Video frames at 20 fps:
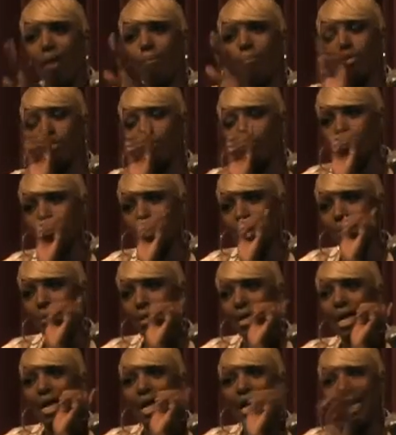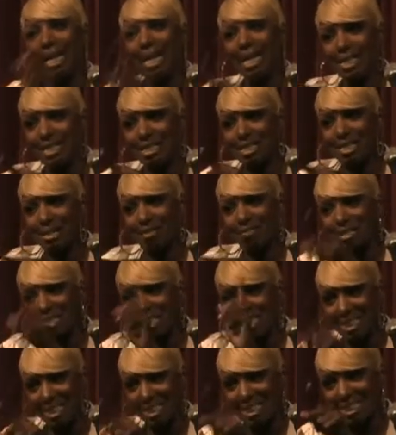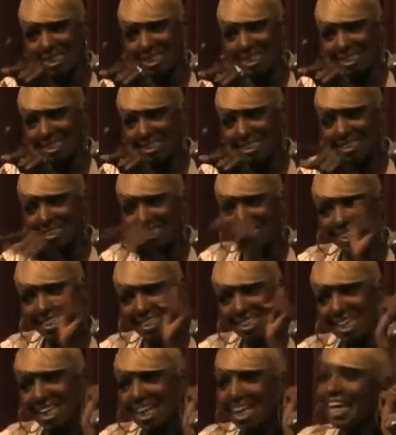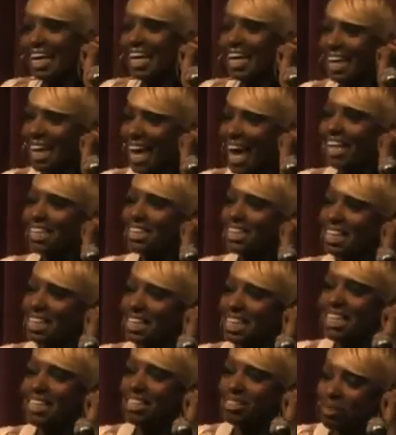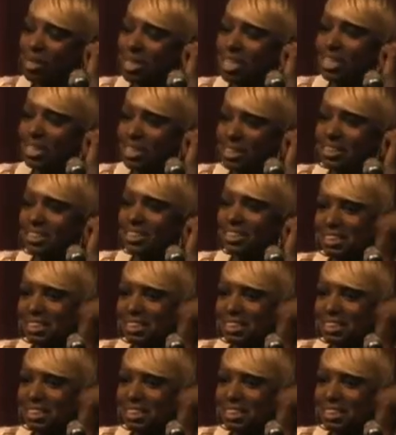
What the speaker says: And Mr. Trump, he ain't as tough as he looks. He's pretty cool.